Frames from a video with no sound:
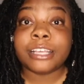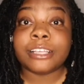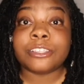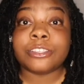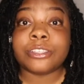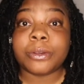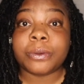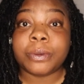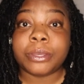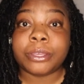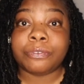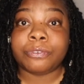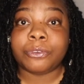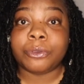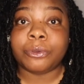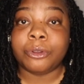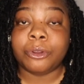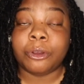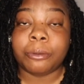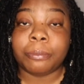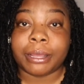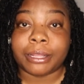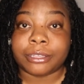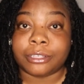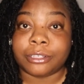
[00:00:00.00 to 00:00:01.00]
So if you
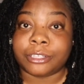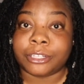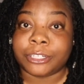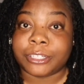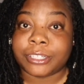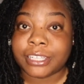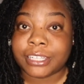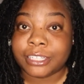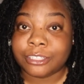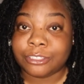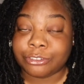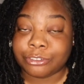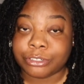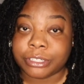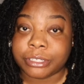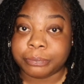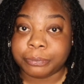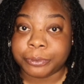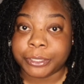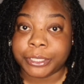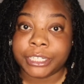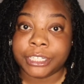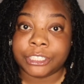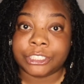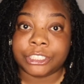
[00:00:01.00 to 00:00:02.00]
know about the 13th Street
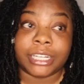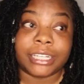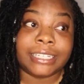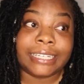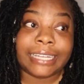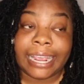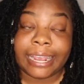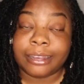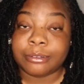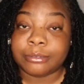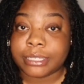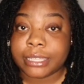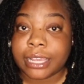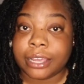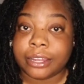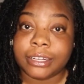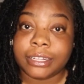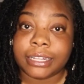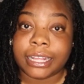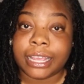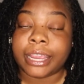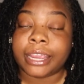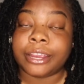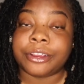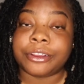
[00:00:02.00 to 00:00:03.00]
Bridge in downtown in
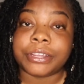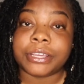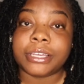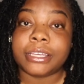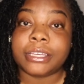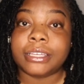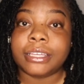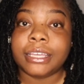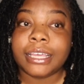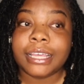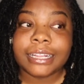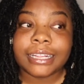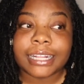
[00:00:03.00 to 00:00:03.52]
that area,